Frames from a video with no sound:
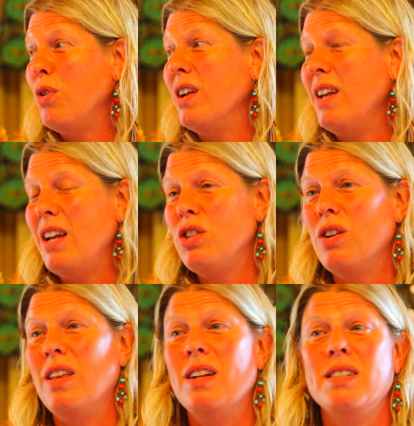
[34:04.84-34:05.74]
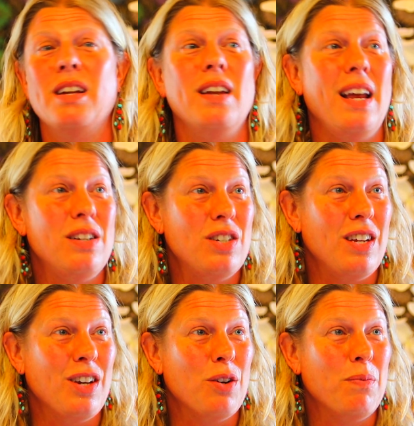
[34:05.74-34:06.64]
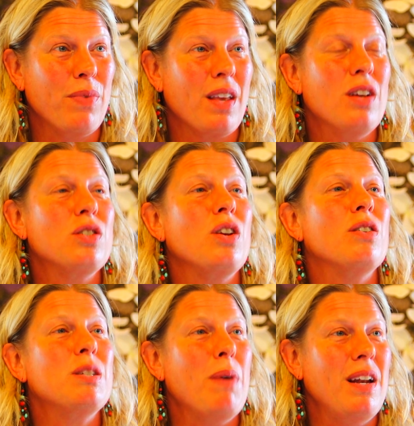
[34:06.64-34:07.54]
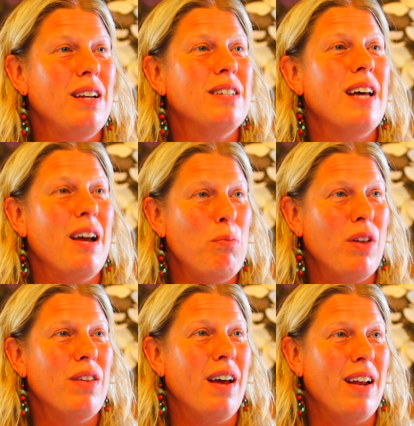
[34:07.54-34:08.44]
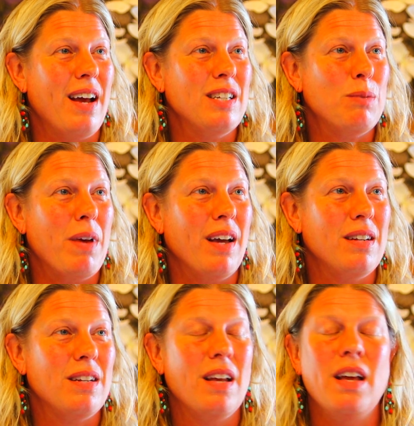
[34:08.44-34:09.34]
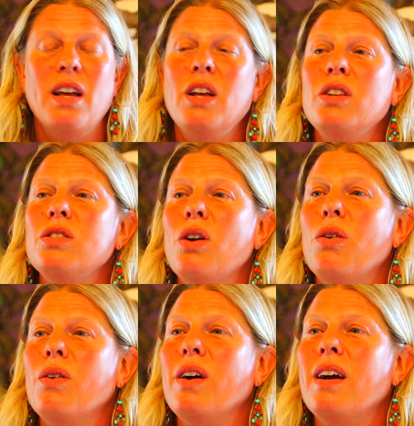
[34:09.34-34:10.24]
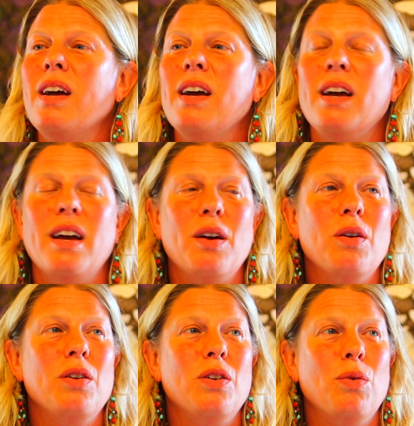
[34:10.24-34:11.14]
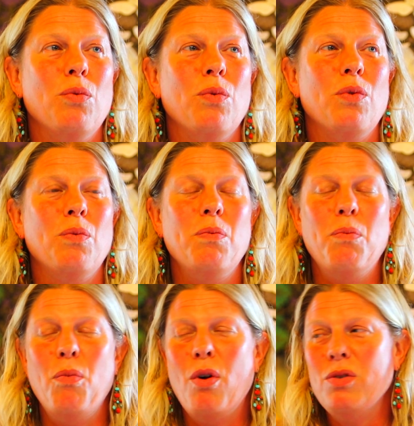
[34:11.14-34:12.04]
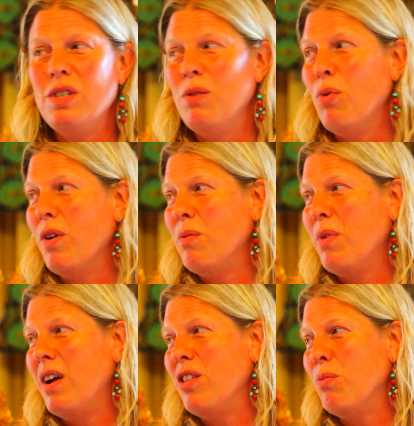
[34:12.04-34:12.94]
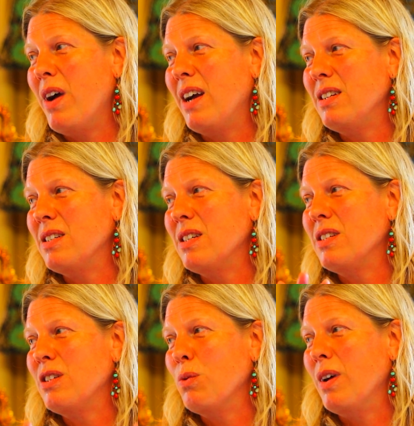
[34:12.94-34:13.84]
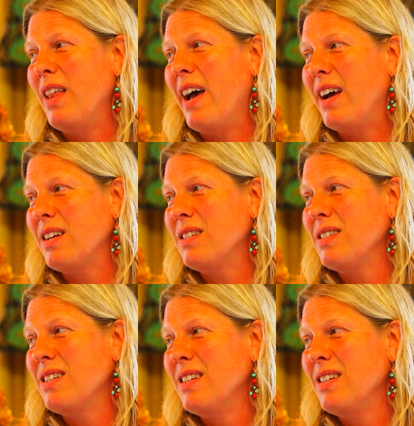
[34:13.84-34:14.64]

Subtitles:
Buddha nature that is innate to you. So you're spending time with that aspect. So most important part of the practice is to relax